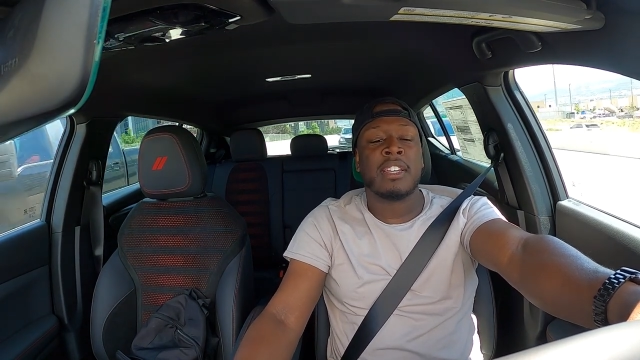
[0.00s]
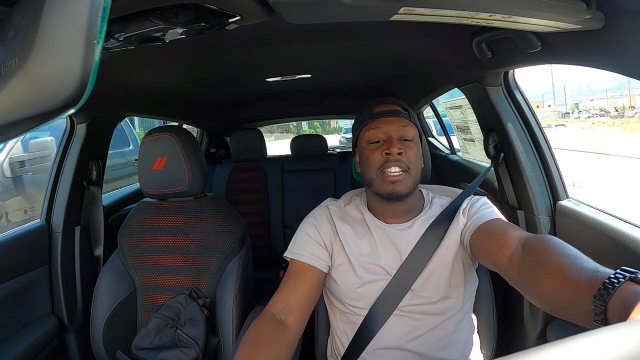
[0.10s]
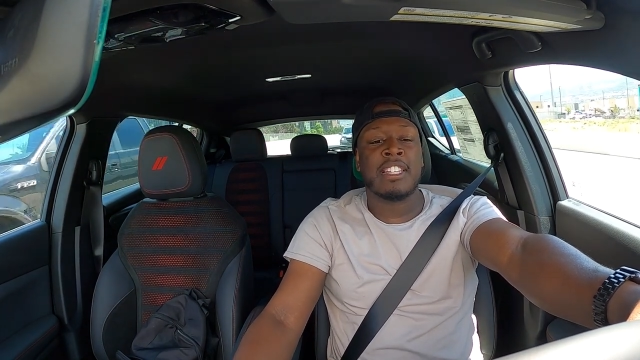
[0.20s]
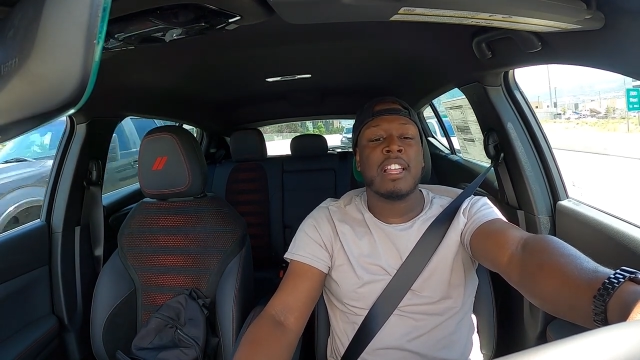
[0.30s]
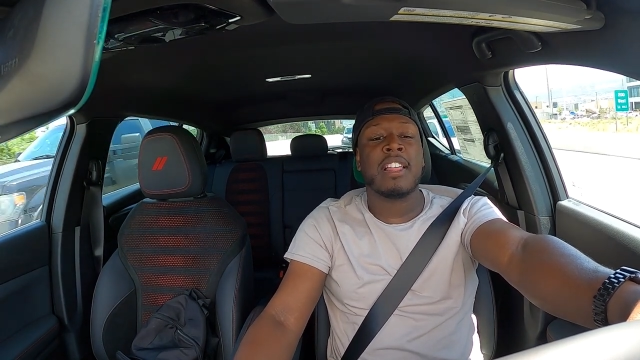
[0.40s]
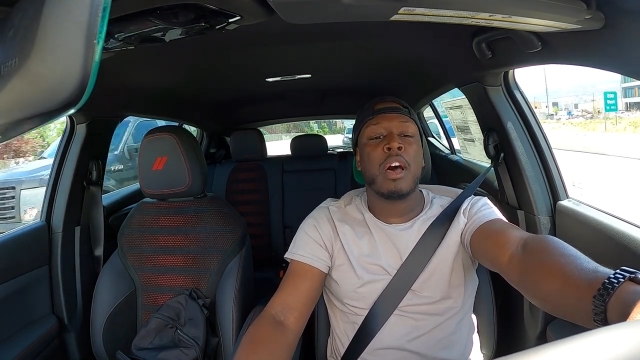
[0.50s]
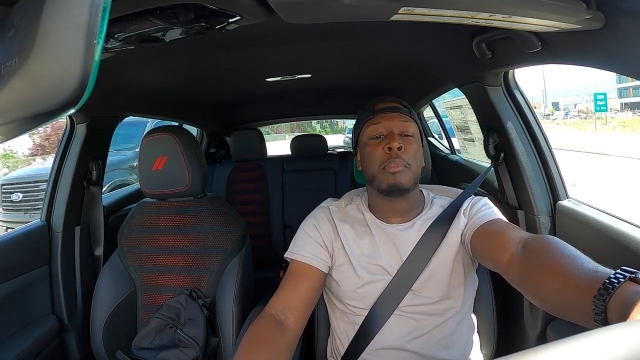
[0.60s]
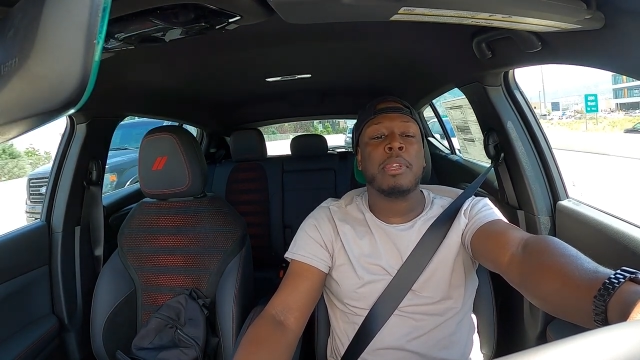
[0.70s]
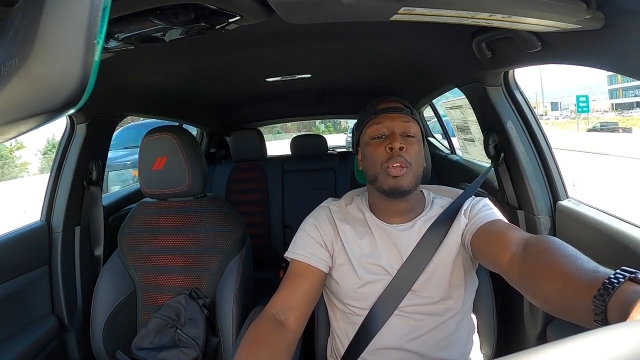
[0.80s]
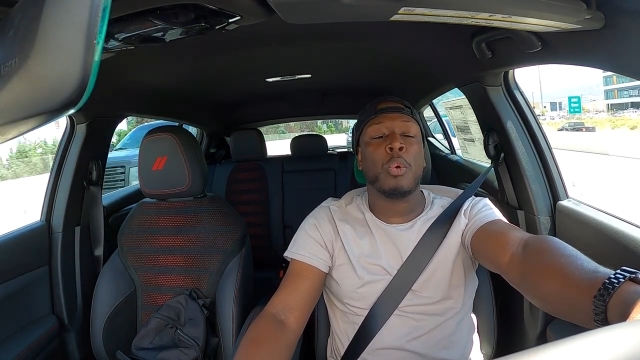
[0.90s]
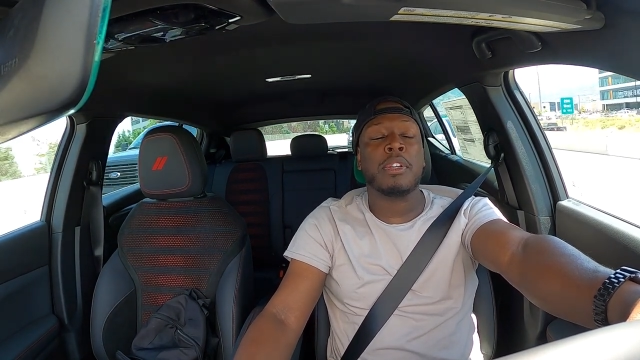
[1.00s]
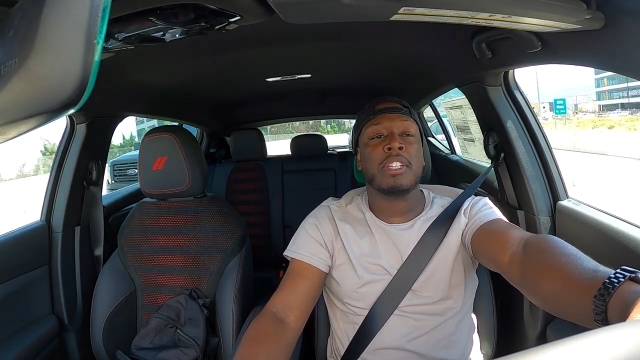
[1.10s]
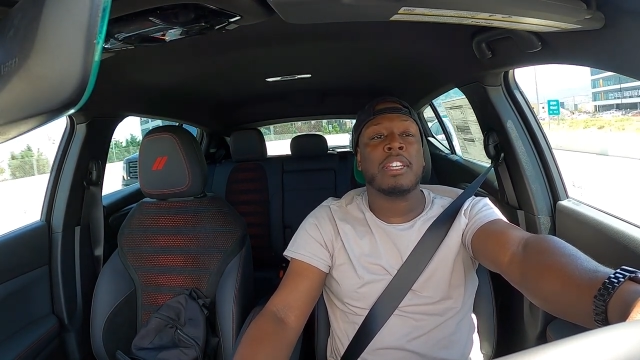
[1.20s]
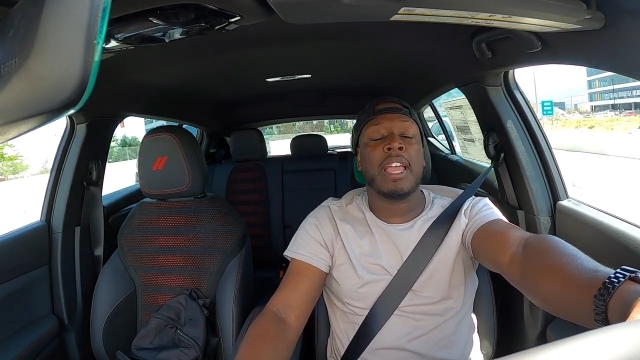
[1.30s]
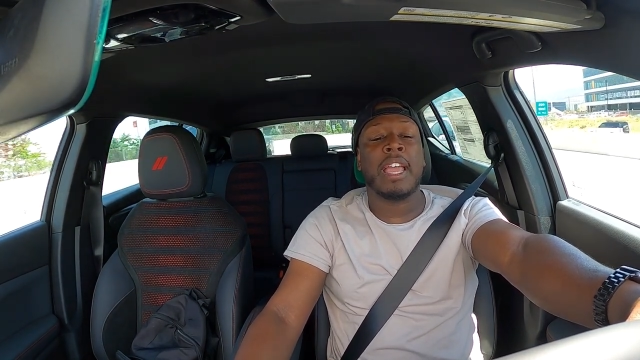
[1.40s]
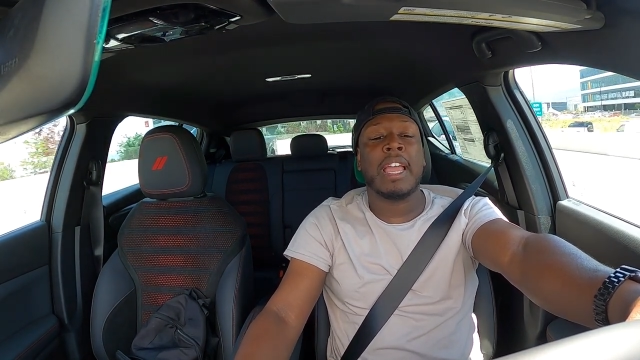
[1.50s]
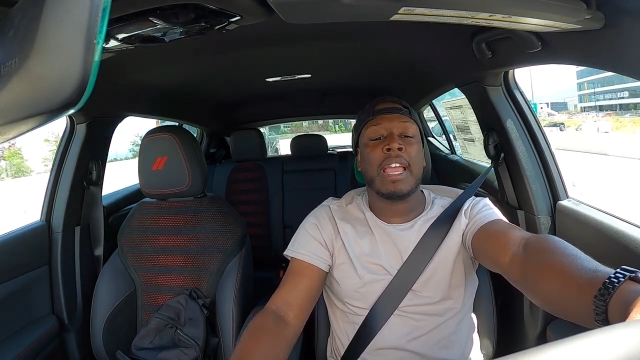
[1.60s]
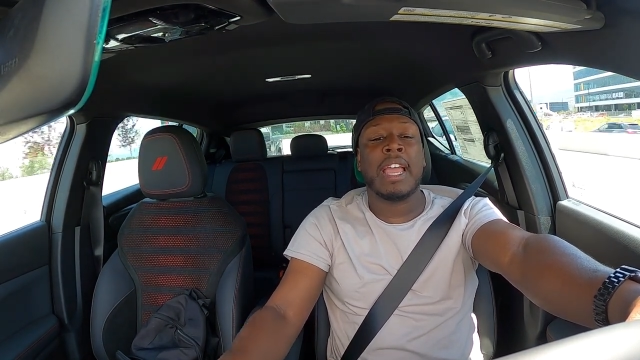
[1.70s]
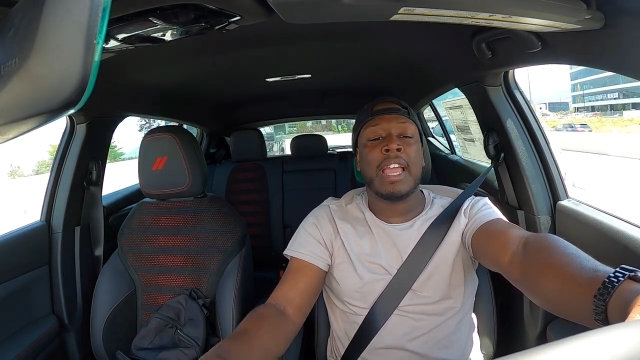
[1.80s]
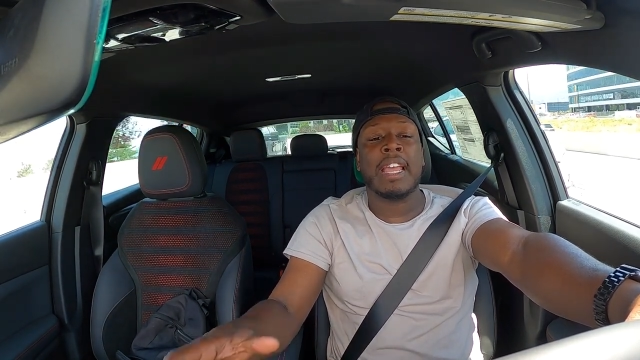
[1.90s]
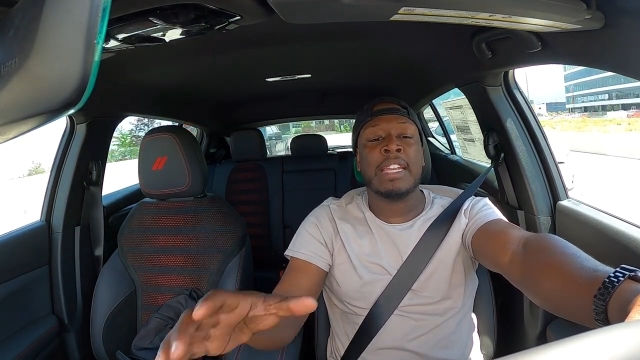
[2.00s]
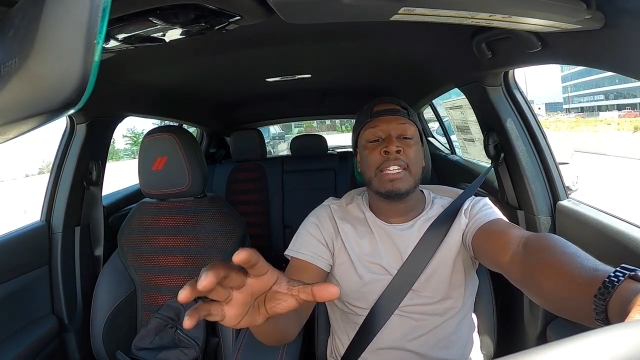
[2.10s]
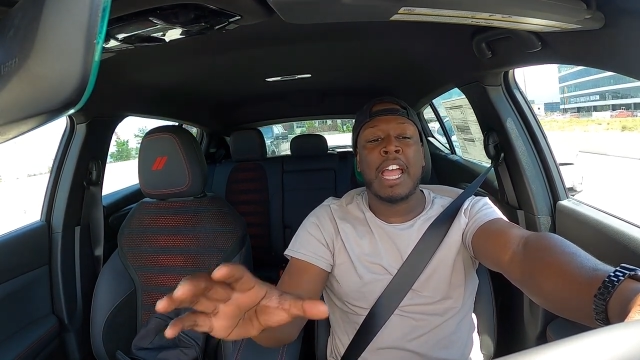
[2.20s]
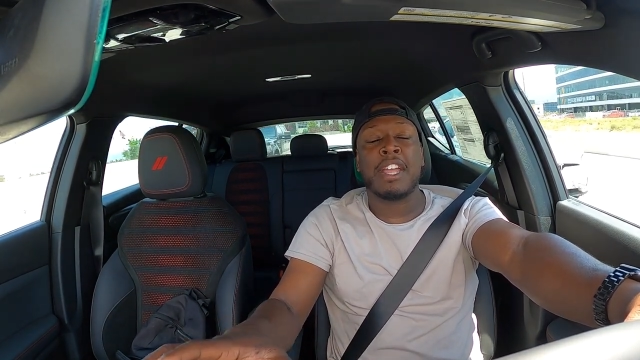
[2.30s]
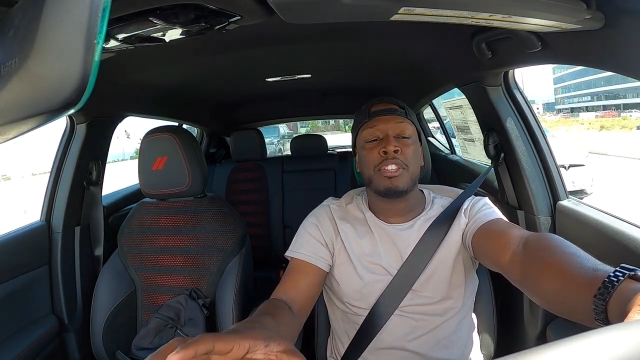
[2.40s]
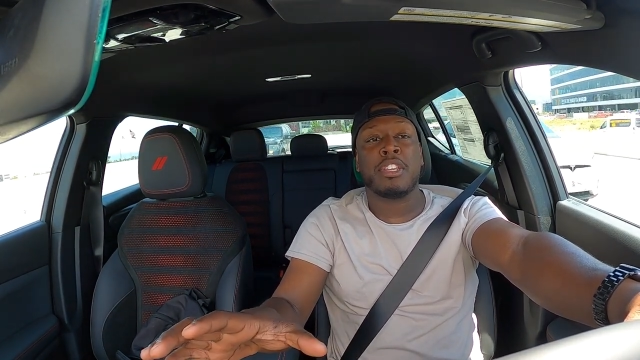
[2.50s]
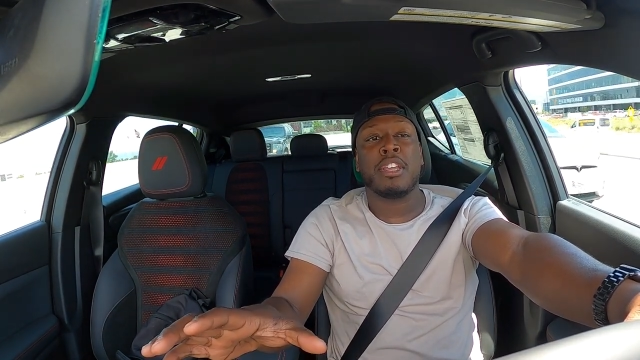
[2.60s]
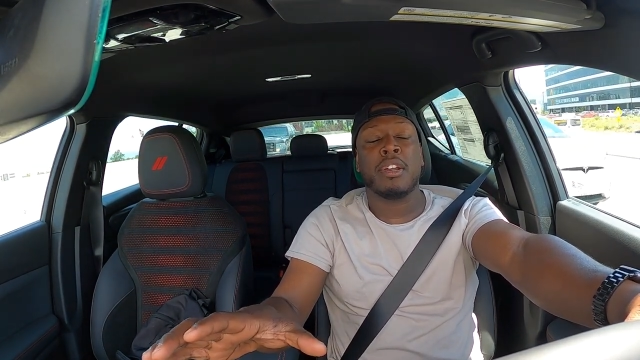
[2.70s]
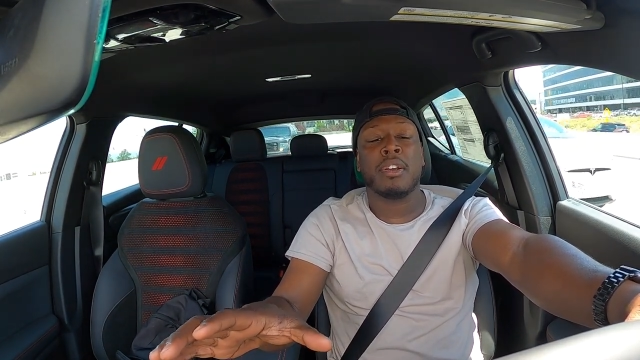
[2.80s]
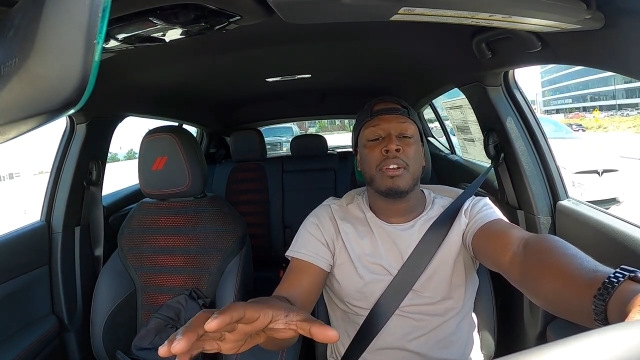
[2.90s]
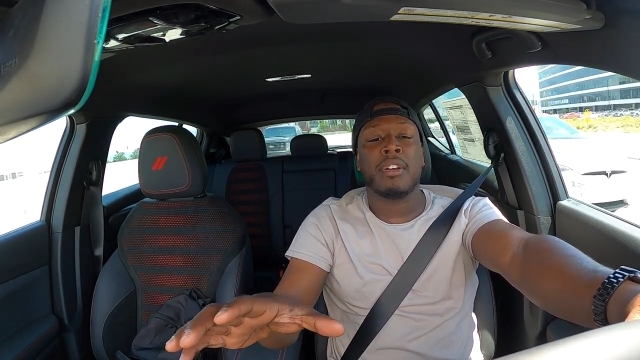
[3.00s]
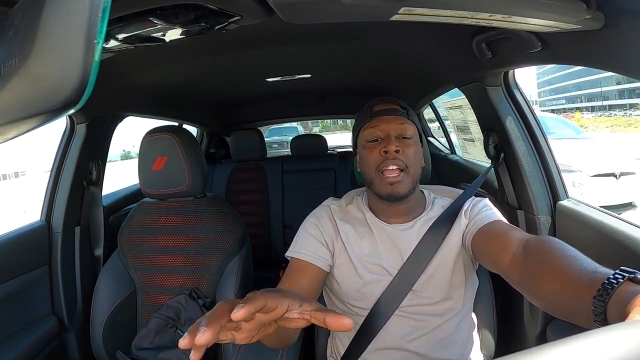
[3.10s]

it's not allowing me to go into ninth gear